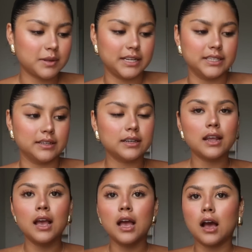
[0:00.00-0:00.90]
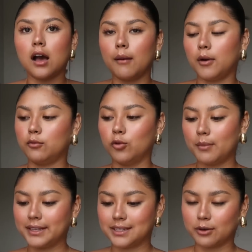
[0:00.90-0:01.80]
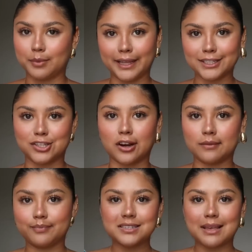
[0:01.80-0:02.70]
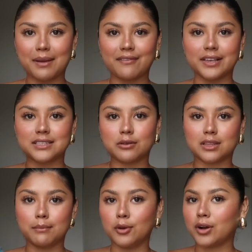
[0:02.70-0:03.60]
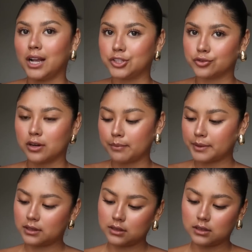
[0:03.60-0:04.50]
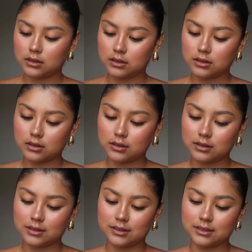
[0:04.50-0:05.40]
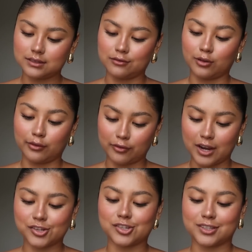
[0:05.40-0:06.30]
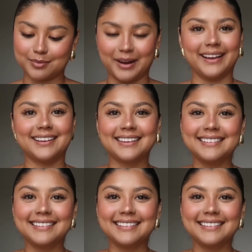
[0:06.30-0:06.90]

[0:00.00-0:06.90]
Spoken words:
but I didn't, on what my summer plans are. I set my face now with the Milk Hydro Grip Refresh Spray.